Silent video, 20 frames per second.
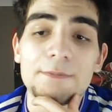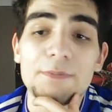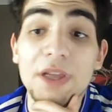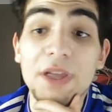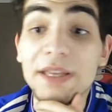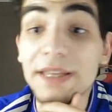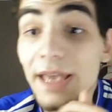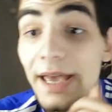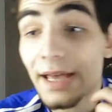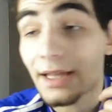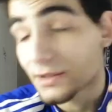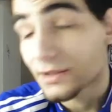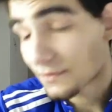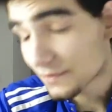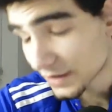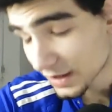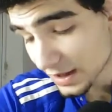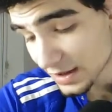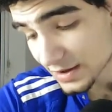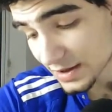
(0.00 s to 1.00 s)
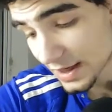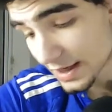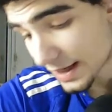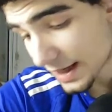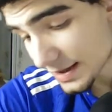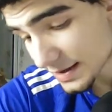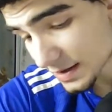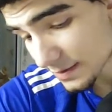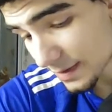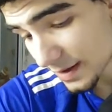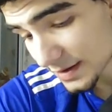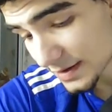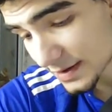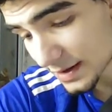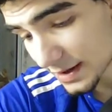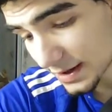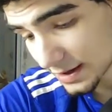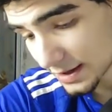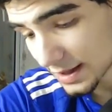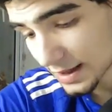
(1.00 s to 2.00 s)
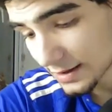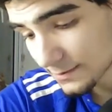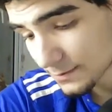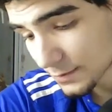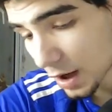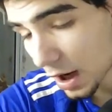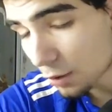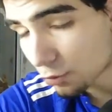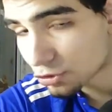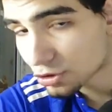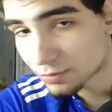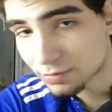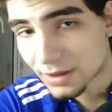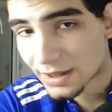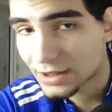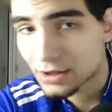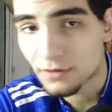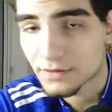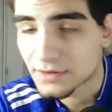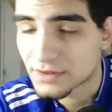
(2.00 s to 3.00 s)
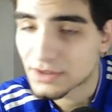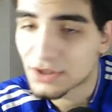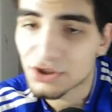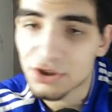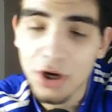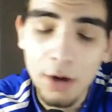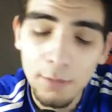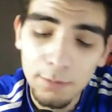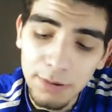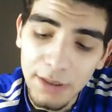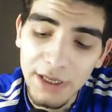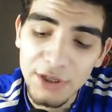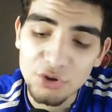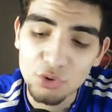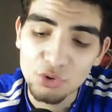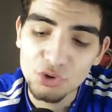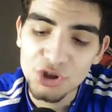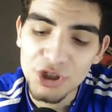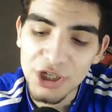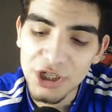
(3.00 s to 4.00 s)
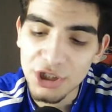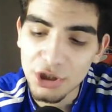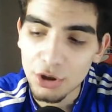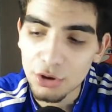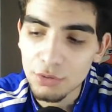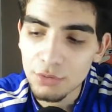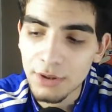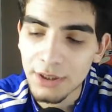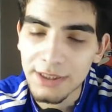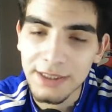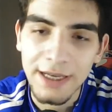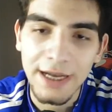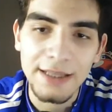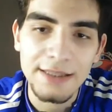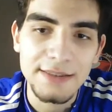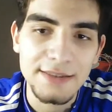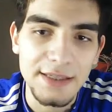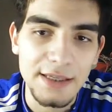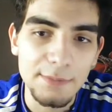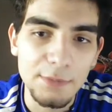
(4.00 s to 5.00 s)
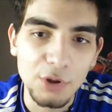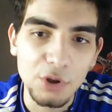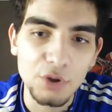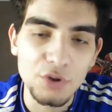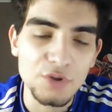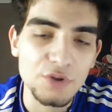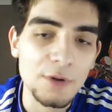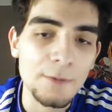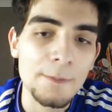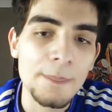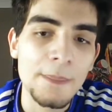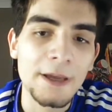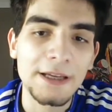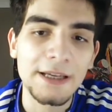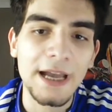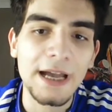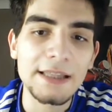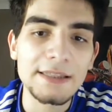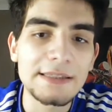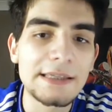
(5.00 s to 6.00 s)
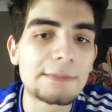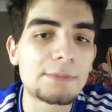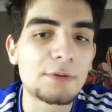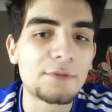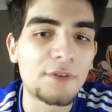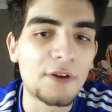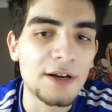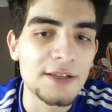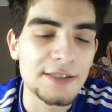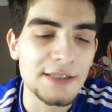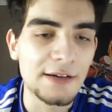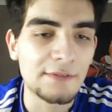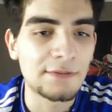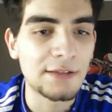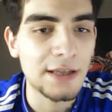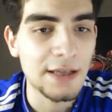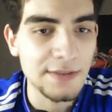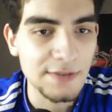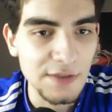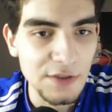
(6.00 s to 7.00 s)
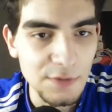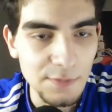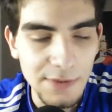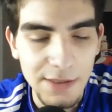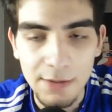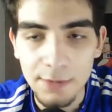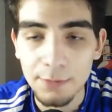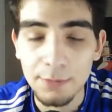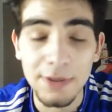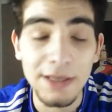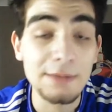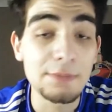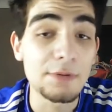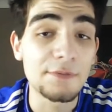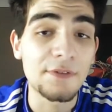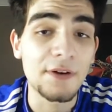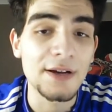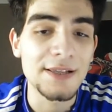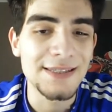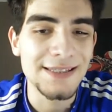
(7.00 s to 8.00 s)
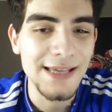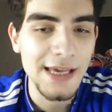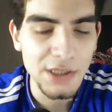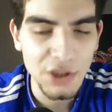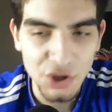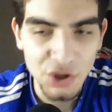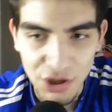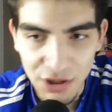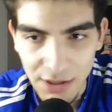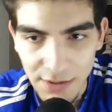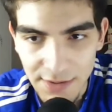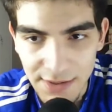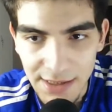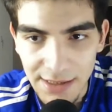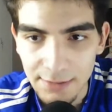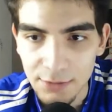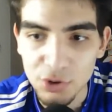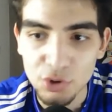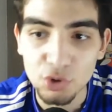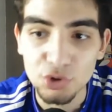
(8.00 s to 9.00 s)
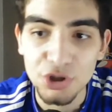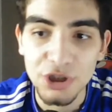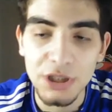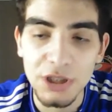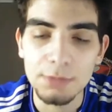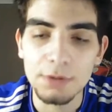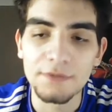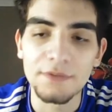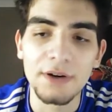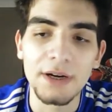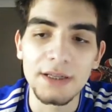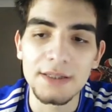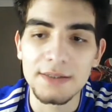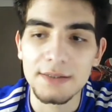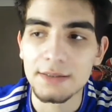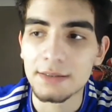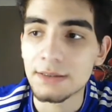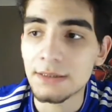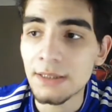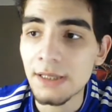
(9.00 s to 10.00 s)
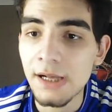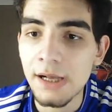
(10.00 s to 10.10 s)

Yeah, the thing is, against a Man City, yeah, I wouldn't play Kovacic. I'll play Jorginho and Kante because Kante provides the athleticism. He provides the energy in the team, and Jorginho provides the